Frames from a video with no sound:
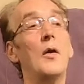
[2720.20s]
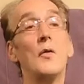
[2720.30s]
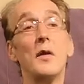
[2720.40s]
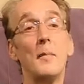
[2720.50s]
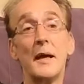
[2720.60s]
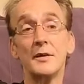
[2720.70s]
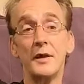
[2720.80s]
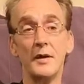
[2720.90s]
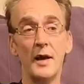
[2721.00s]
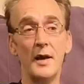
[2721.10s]
Not really a
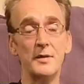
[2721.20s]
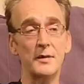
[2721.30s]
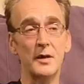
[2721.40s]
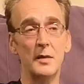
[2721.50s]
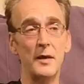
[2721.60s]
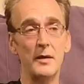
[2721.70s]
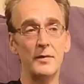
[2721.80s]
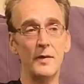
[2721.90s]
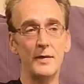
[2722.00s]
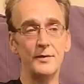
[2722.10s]
big secret. It's going to
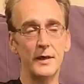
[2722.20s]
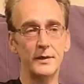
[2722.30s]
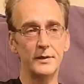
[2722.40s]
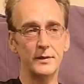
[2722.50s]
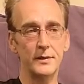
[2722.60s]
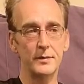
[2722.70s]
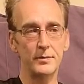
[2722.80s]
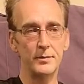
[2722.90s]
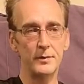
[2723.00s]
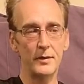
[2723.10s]
be 5
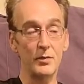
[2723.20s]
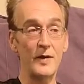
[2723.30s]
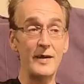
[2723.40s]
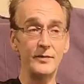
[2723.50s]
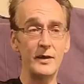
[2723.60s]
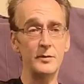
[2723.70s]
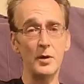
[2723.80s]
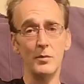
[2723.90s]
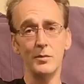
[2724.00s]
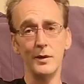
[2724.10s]

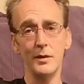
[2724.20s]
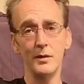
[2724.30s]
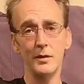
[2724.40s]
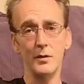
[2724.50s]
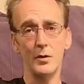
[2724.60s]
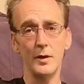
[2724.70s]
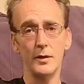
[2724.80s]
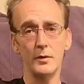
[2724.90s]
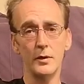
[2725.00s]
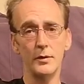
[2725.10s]
days probably, in
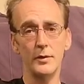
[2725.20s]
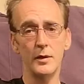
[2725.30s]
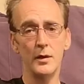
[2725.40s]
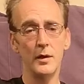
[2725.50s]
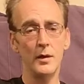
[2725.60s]
all likelihood.